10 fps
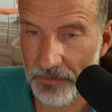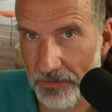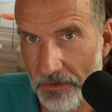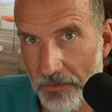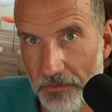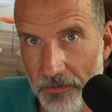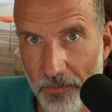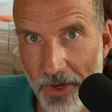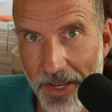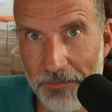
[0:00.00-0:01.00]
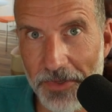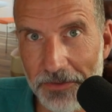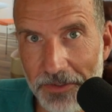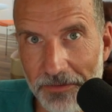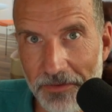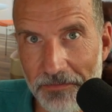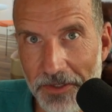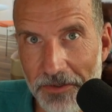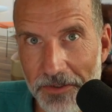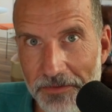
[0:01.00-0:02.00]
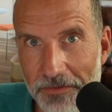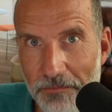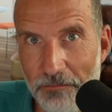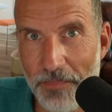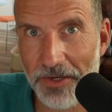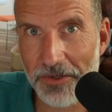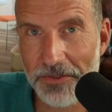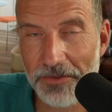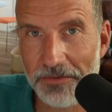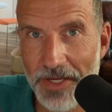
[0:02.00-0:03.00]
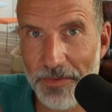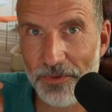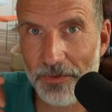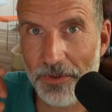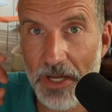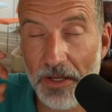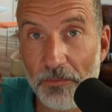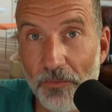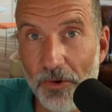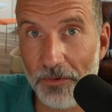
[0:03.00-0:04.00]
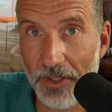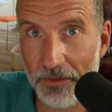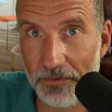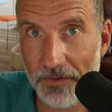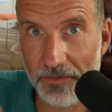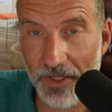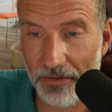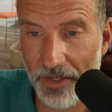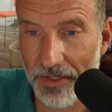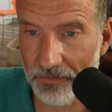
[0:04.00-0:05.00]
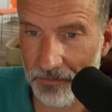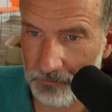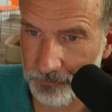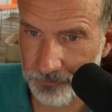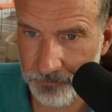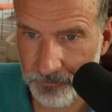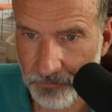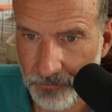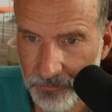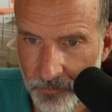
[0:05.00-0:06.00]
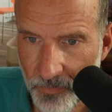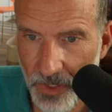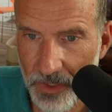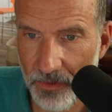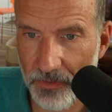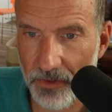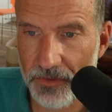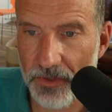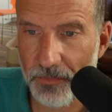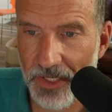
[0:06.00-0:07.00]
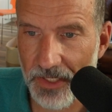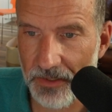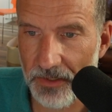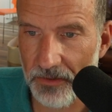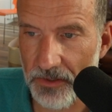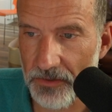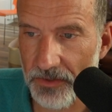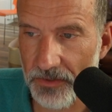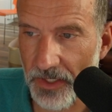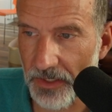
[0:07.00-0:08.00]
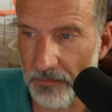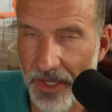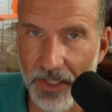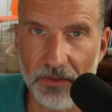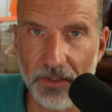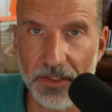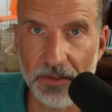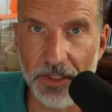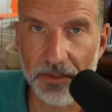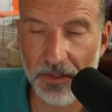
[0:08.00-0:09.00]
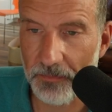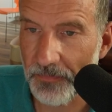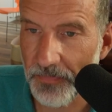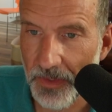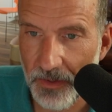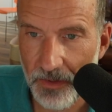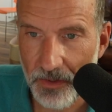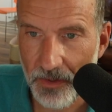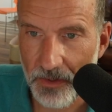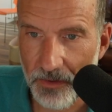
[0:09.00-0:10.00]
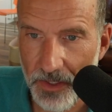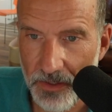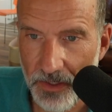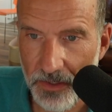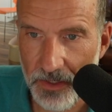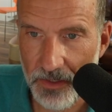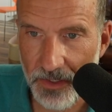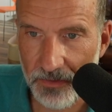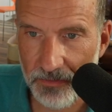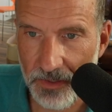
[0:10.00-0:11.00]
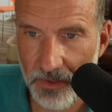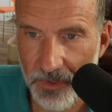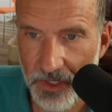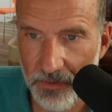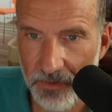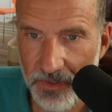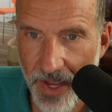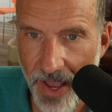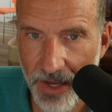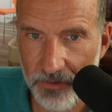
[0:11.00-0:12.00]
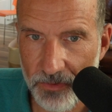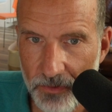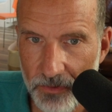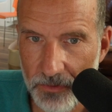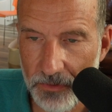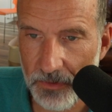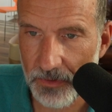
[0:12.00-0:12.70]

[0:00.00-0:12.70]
So the way I built this, I figure it's better to sample more rows instead of less. And if there are too many in here, you just can manually delete them. Right? And then the next thing that we did was the actual